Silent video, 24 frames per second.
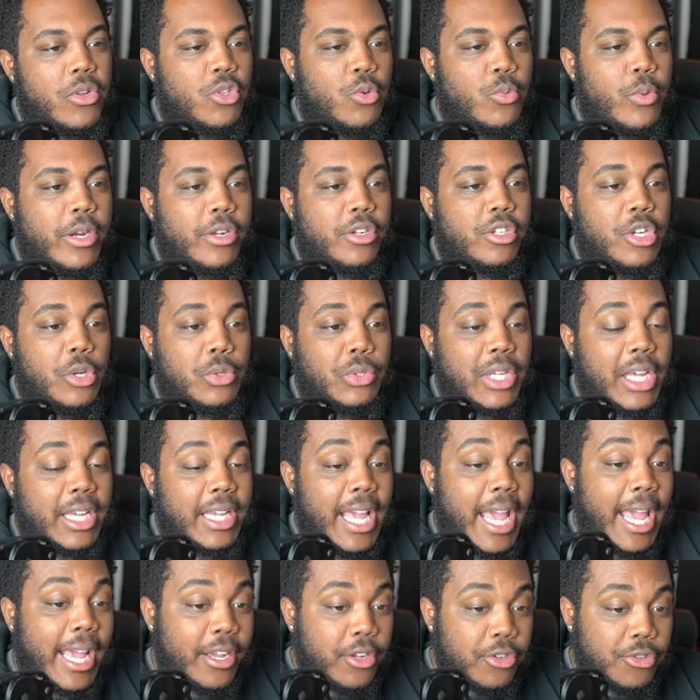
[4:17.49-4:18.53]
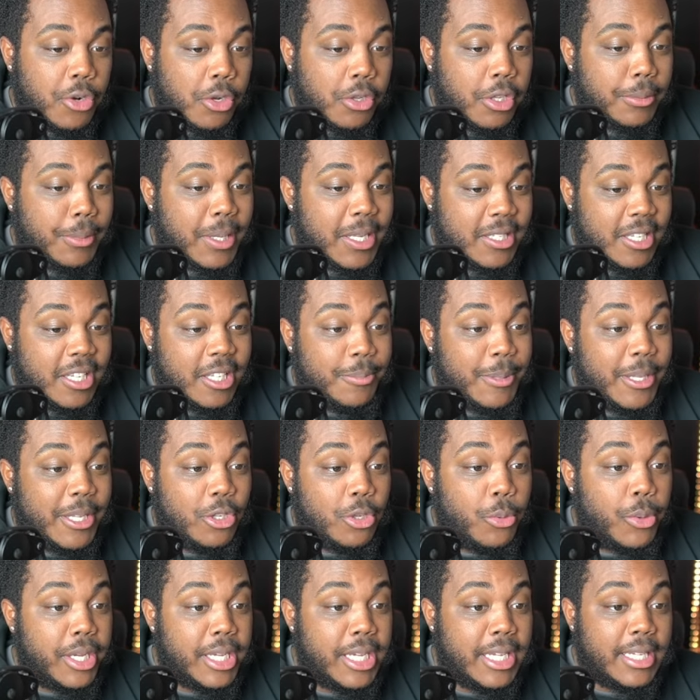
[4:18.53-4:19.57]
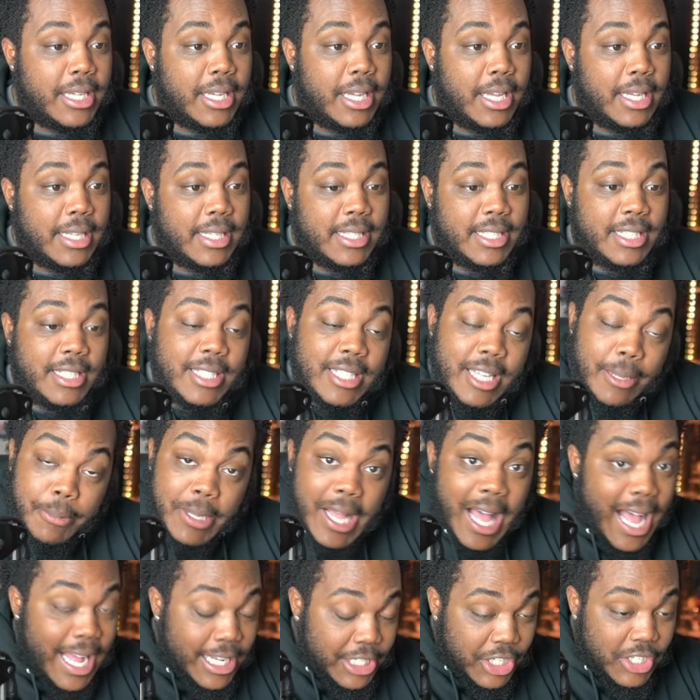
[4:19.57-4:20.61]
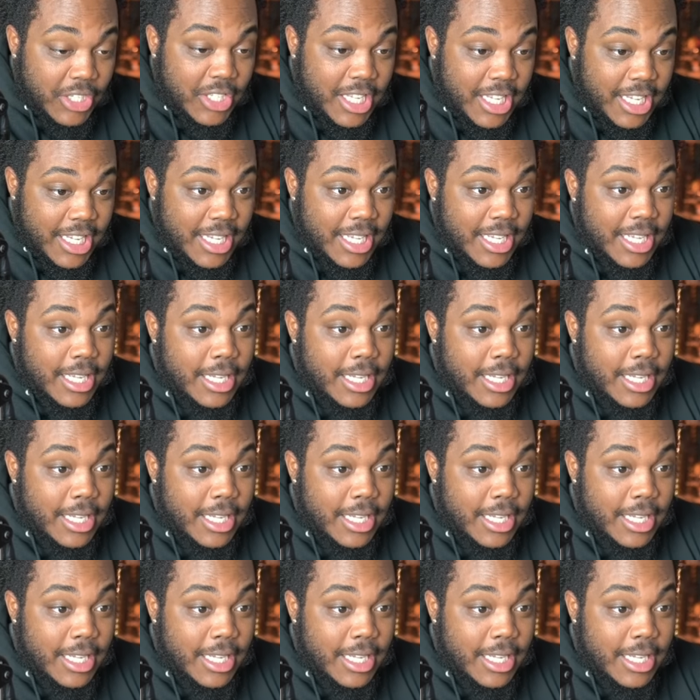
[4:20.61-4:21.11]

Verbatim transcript: to where Josuke can not control it because he's been doing it subconsciously.